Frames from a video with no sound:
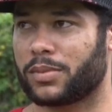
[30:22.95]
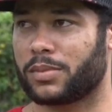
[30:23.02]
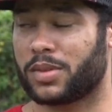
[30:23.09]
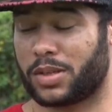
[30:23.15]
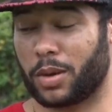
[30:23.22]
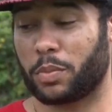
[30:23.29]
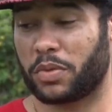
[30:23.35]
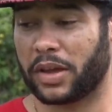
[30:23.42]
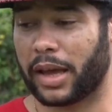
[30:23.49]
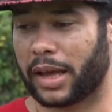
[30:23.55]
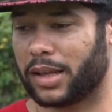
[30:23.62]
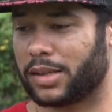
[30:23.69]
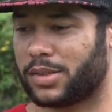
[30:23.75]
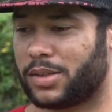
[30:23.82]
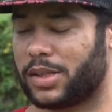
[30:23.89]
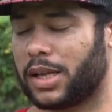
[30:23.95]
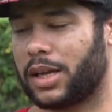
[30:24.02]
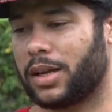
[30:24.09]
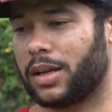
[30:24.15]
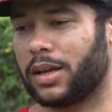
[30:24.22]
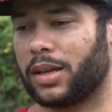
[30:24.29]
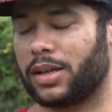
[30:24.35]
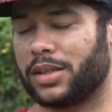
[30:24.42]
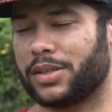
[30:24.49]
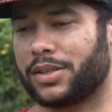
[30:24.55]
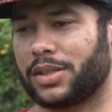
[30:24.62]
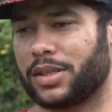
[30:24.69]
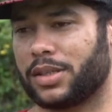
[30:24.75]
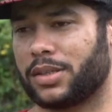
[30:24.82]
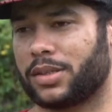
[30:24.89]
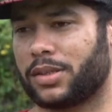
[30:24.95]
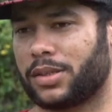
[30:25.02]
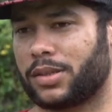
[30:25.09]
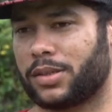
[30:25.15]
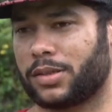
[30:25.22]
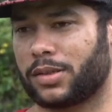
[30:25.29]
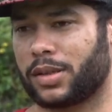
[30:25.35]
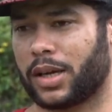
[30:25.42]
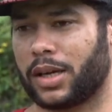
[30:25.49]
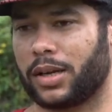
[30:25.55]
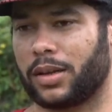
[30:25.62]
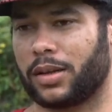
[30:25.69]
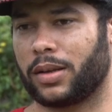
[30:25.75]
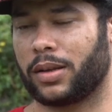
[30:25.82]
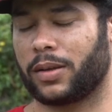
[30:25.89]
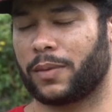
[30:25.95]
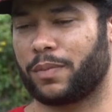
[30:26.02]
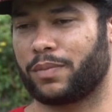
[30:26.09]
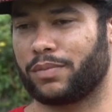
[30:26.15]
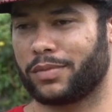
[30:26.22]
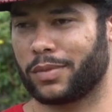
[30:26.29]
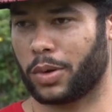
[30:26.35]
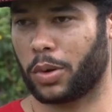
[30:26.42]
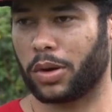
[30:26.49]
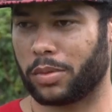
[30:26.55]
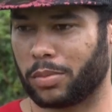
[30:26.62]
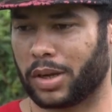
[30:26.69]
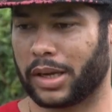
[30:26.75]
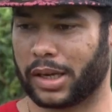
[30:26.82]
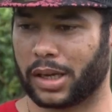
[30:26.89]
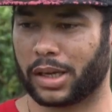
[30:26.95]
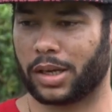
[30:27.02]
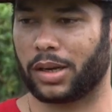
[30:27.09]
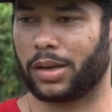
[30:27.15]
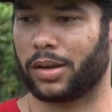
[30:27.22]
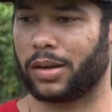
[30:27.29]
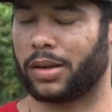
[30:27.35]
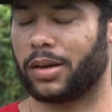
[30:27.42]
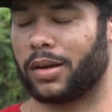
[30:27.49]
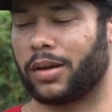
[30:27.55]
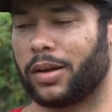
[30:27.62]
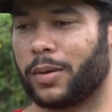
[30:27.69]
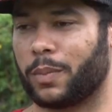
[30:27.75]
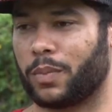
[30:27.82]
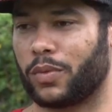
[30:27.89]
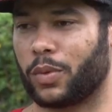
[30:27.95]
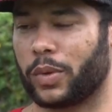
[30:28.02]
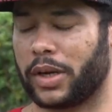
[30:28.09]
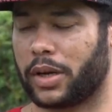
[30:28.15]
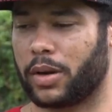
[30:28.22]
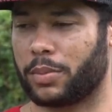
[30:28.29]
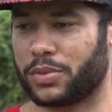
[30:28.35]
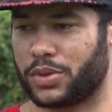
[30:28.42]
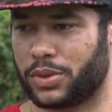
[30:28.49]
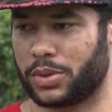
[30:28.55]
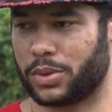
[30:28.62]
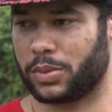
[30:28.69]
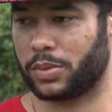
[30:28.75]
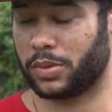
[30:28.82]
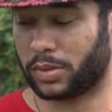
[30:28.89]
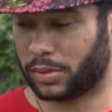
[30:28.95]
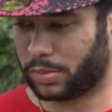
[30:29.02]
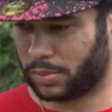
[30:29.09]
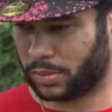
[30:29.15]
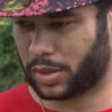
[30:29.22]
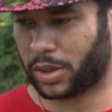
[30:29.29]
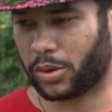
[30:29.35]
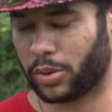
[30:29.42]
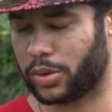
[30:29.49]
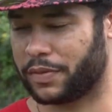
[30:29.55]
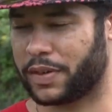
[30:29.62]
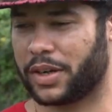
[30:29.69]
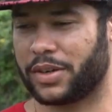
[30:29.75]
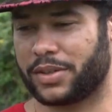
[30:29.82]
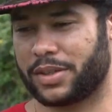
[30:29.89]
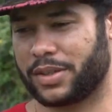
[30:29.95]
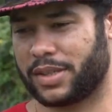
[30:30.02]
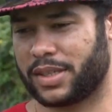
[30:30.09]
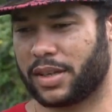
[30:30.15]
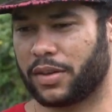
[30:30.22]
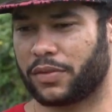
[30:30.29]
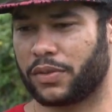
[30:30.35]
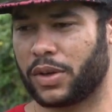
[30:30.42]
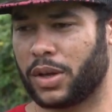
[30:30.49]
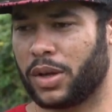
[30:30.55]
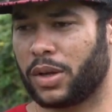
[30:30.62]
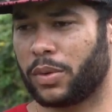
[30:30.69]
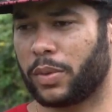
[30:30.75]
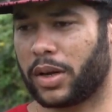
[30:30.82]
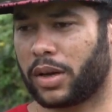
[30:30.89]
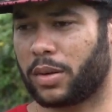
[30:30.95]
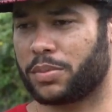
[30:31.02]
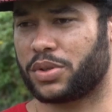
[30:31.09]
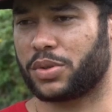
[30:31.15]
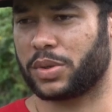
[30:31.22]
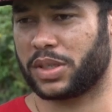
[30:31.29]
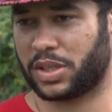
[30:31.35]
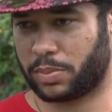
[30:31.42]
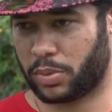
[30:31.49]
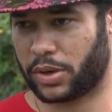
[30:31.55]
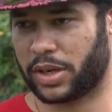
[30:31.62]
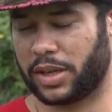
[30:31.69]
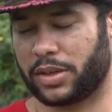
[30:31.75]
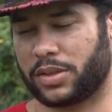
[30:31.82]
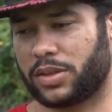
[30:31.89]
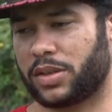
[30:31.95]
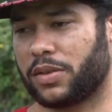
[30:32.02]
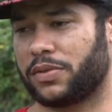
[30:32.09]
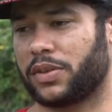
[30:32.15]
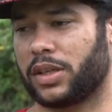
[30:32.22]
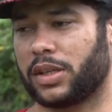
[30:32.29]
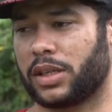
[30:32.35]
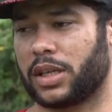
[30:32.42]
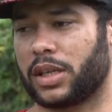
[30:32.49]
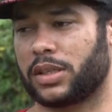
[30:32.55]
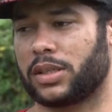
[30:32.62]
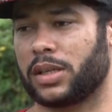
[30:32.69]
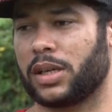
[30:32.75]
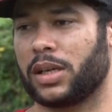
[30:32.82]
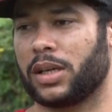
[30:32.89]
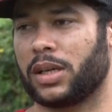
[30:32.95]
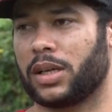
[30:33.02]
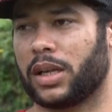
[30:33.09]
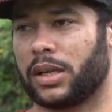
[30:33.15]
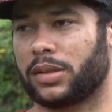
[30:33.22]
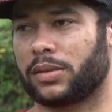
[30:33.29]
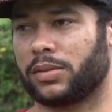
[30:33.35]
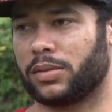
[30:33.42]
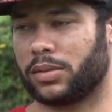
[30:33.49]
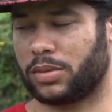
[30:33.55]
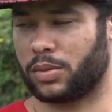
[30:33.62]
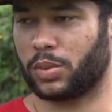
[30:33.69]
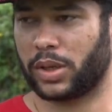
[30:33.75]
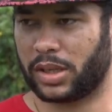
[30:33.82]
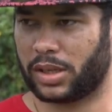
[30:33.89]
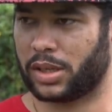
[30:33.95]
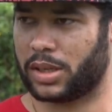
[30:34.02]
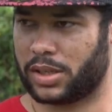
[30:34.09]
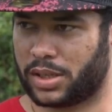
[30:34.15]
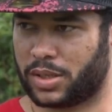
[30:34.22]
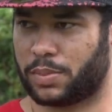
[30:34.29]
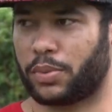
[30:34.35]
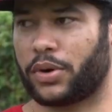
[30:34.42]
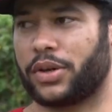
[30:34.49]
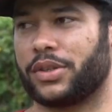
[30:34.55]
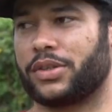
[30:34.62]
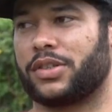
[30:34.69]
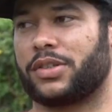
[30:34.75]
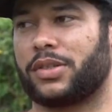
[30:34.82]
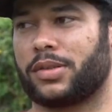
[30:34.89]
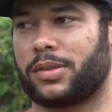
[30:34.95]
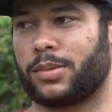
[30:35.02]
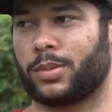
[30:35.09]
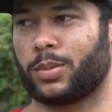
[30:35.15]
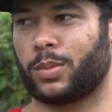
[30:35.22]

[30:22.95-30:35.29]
something else that uh, is is kind of on my head um, when it comes to the coronavirus itself, when it comes to it spreading and stuff like that, mm. like the way that it spreads.